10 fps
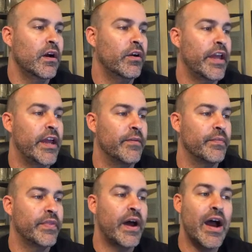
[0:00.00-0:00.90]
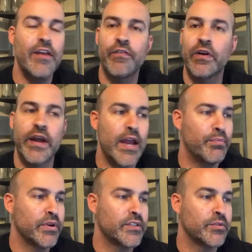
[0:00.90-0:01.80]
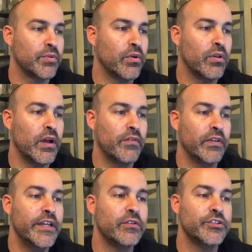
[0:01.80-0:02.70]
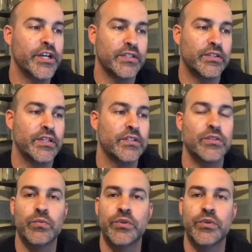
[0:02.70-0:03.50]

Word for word: Okay, the eye for an eye principle of legal justice,